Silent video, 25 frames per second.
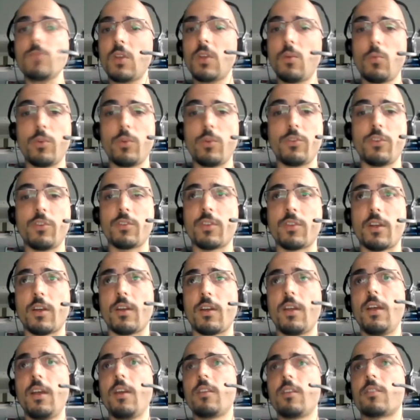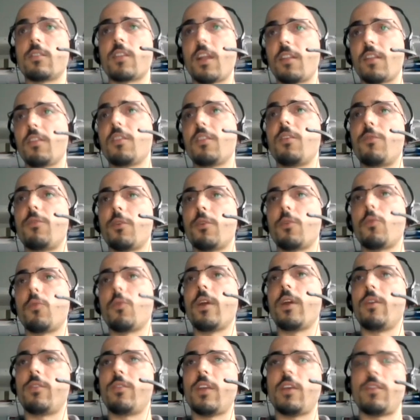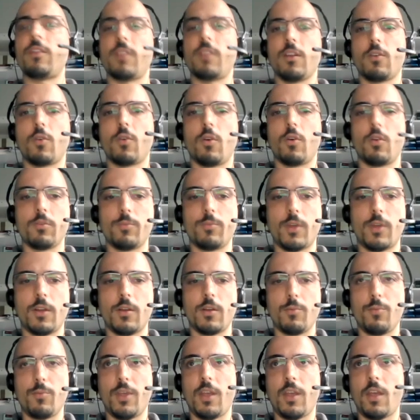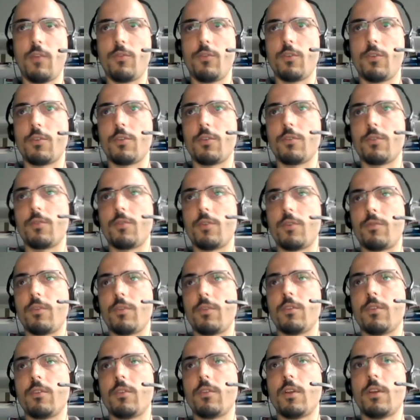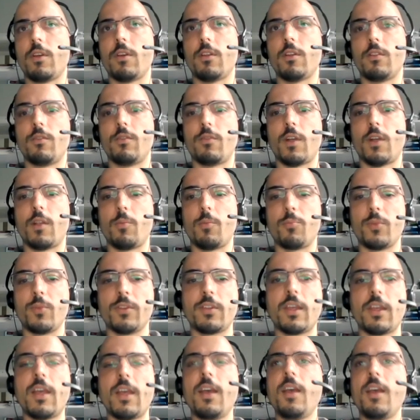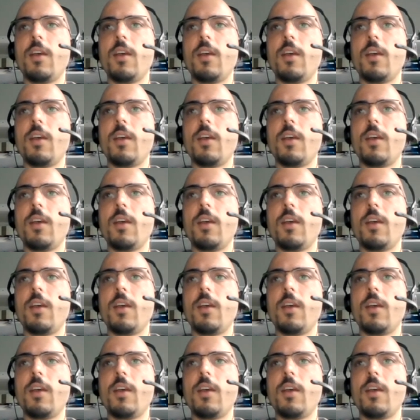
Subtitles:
which is a slightly different way of testing called behavior-driven development.